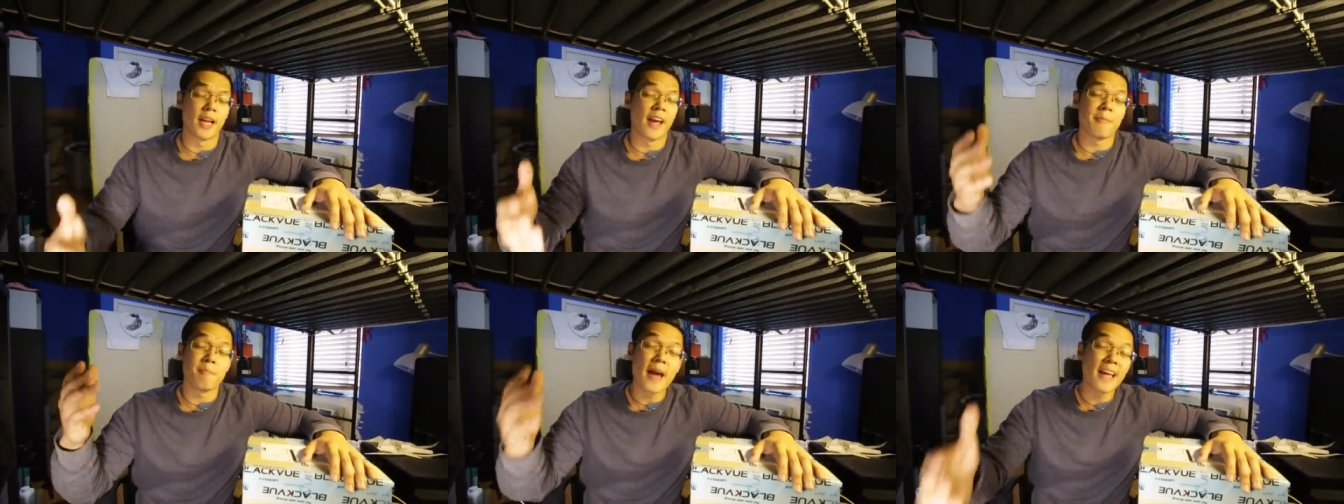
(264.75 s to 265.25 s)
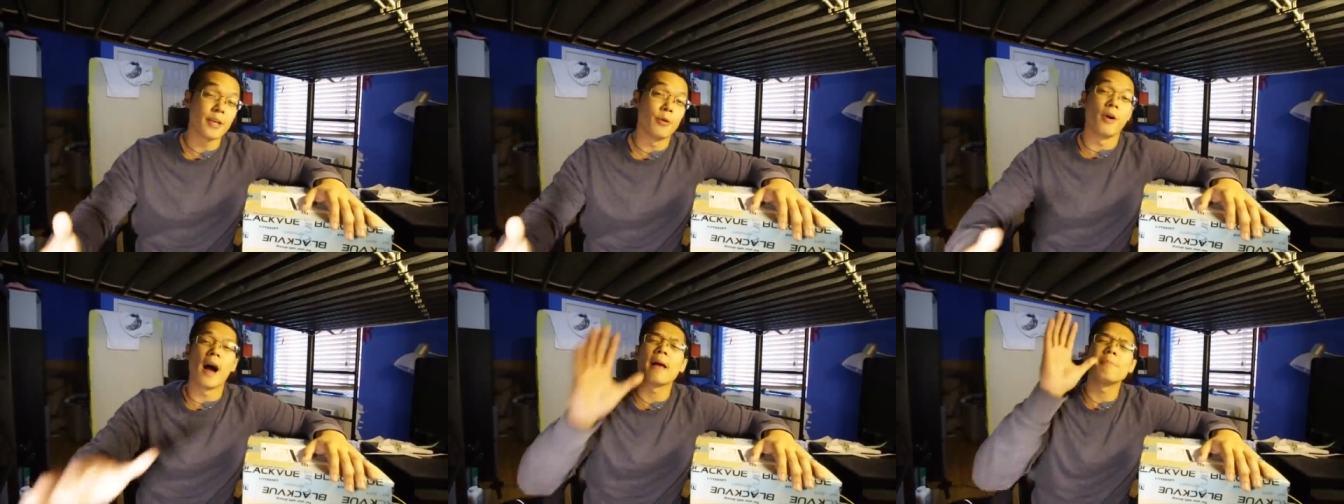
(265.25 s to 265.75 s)
And I bet
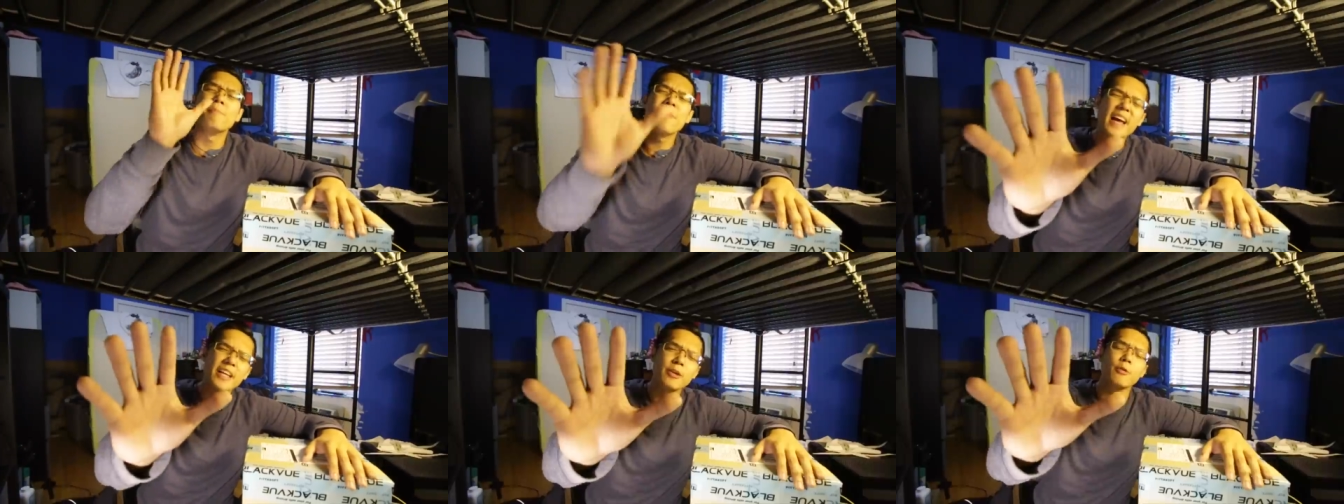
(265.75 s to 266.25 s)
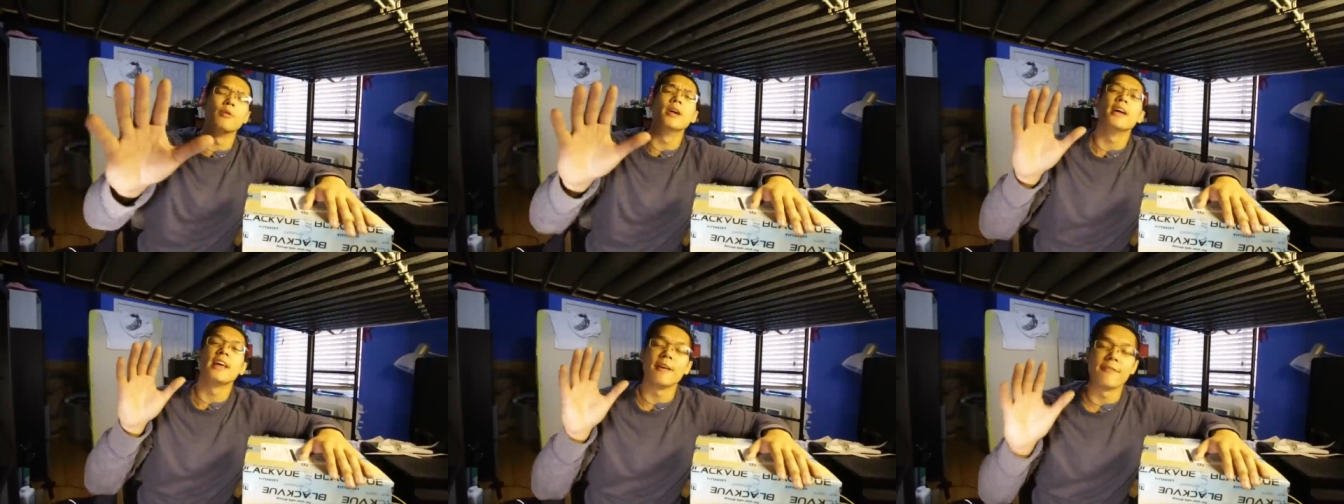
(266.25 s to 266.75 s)
you,
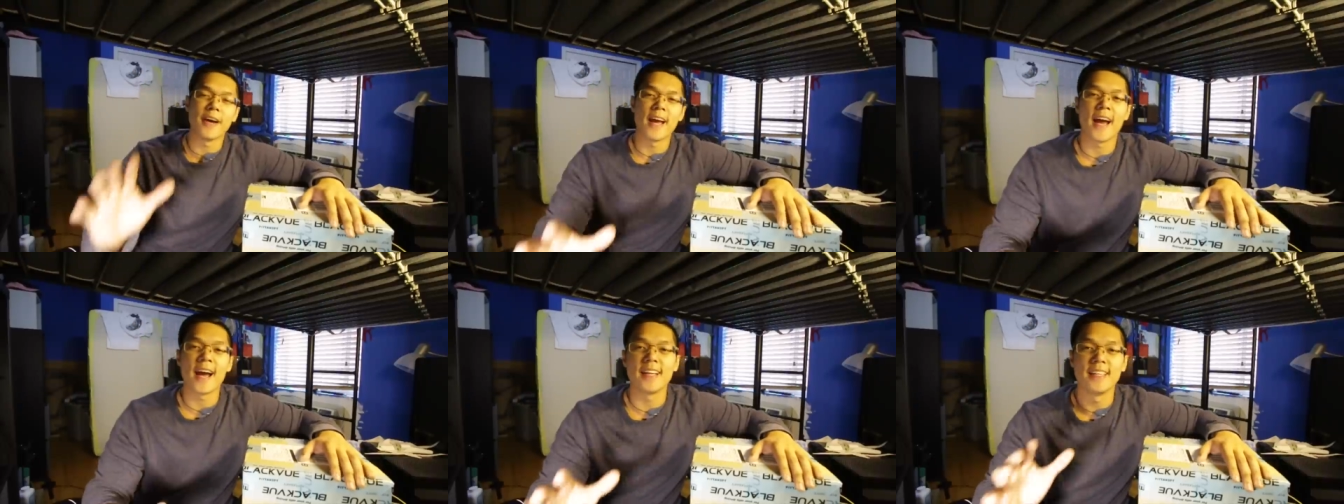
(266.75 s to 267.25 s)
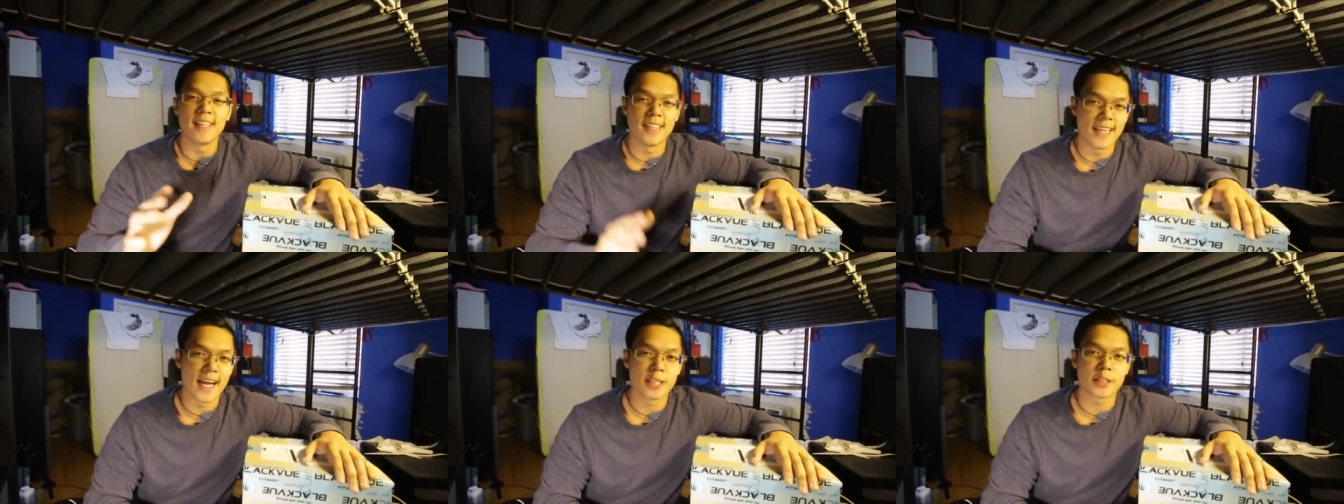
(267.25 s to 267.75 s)
if I had a
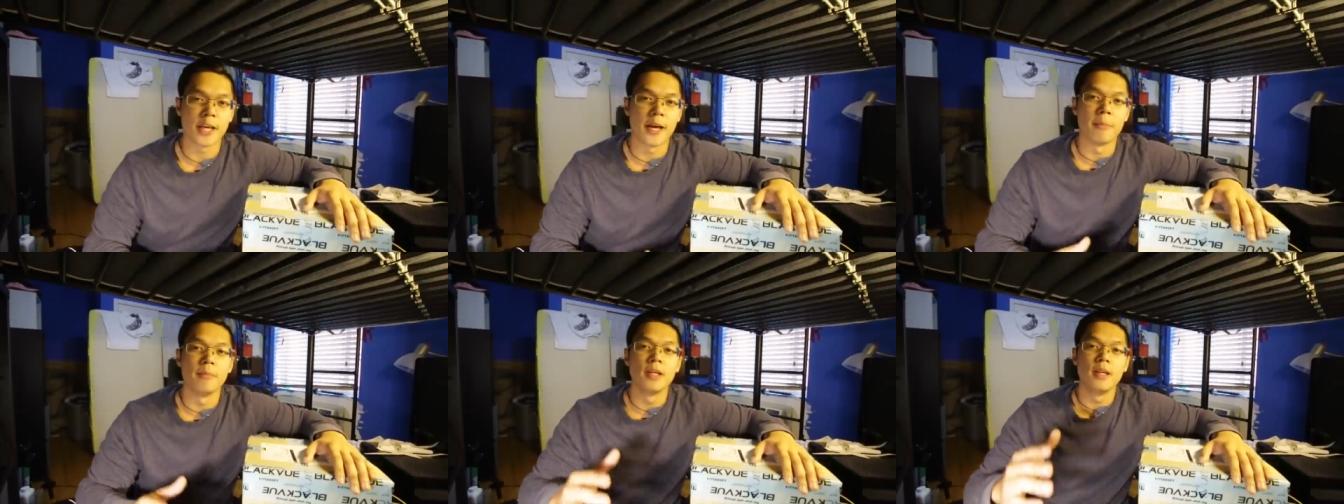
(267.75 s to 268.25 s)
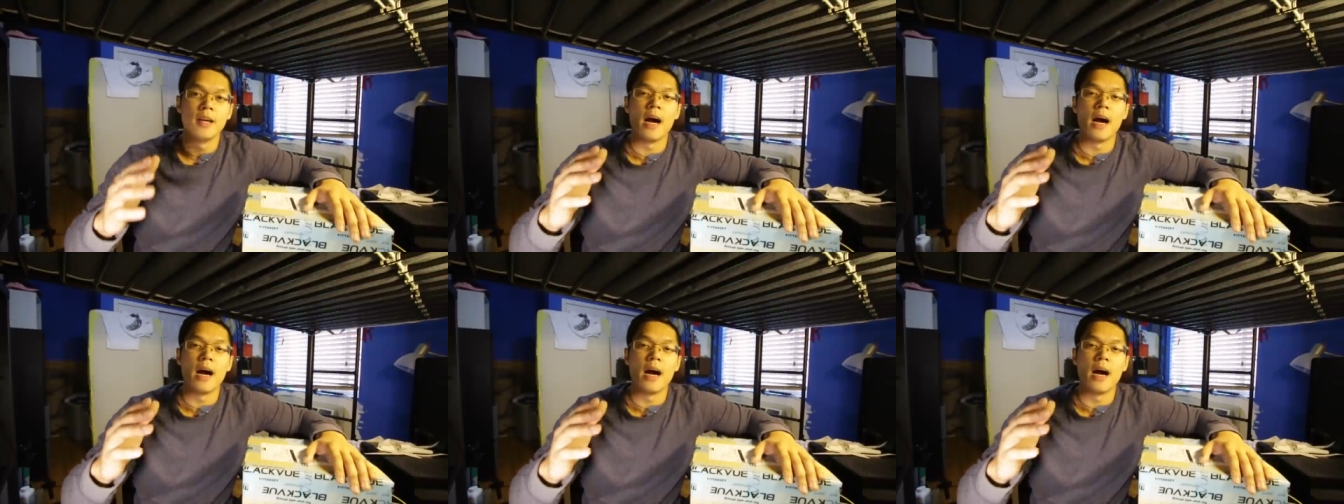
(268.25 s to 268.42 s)
dash cam,